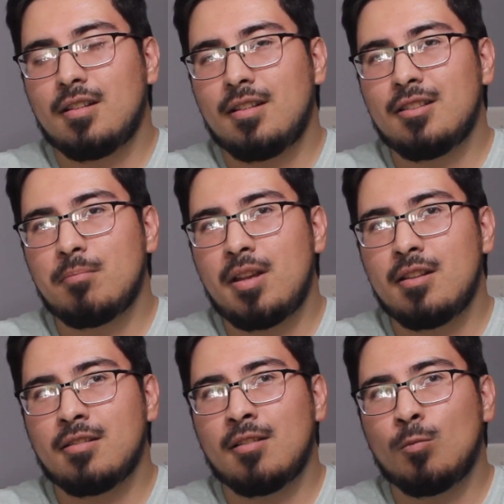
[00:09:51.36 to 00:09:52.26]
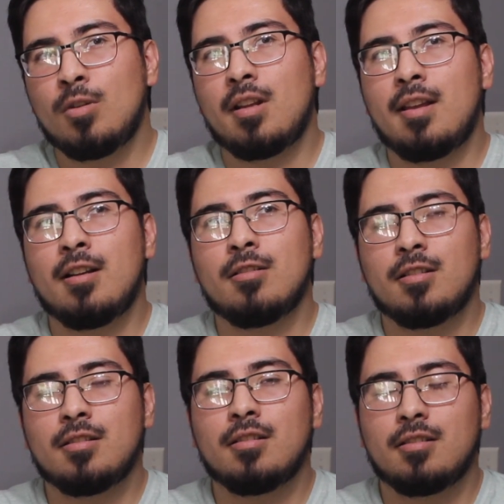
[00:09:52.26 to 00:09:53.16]
it depends on what
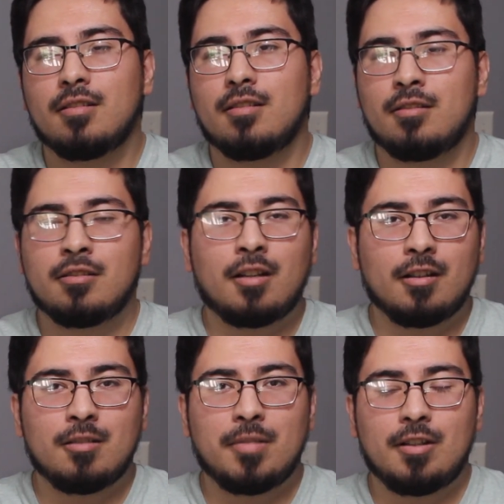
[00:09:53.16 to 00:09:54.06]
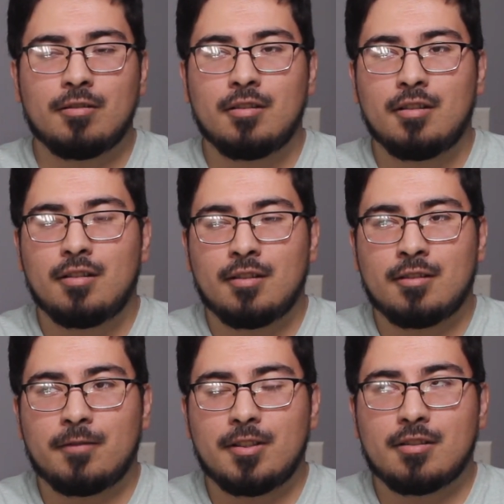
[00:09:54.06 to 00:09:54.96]
era you're talking about. Because
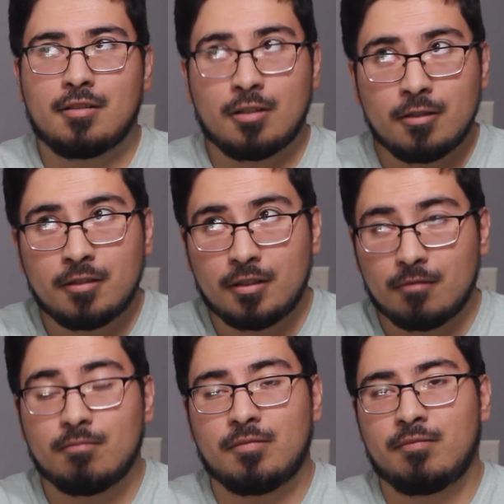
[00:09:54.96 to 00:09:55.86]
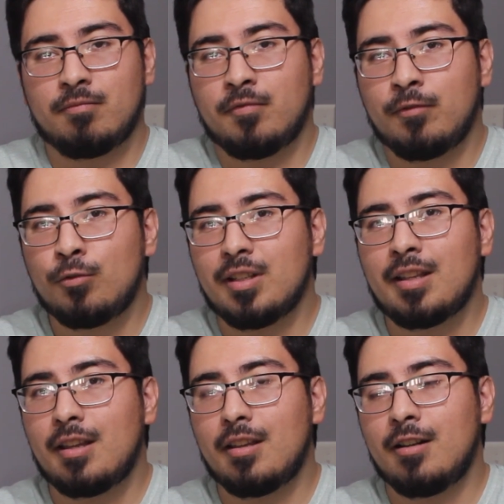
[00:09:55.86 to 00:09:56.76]
if it's current
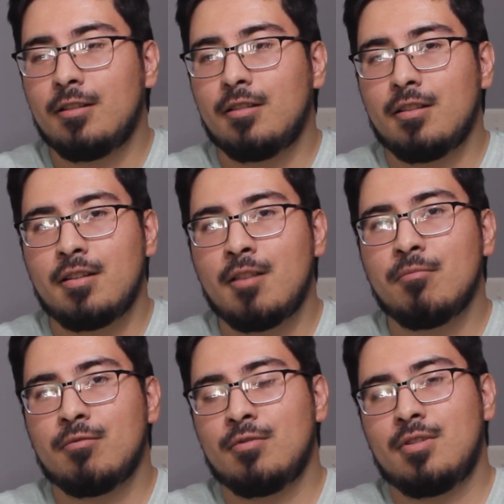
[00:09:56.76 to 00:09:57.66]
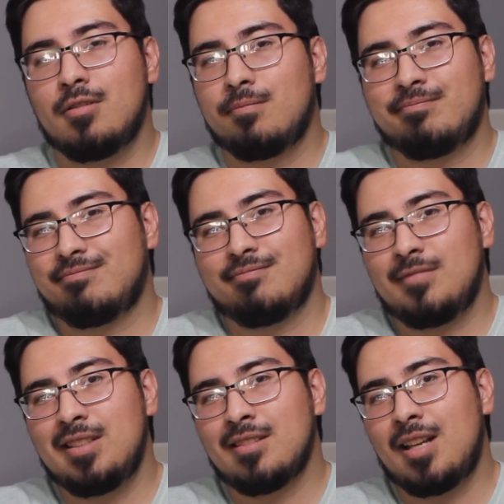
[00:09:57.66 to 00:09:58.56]
40K era, the Emperor
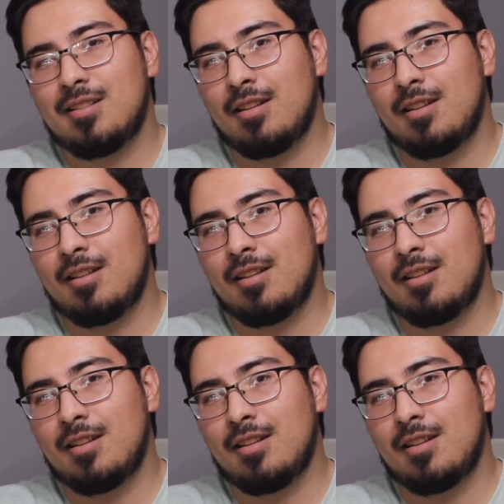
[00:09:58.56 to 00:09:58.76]
he's not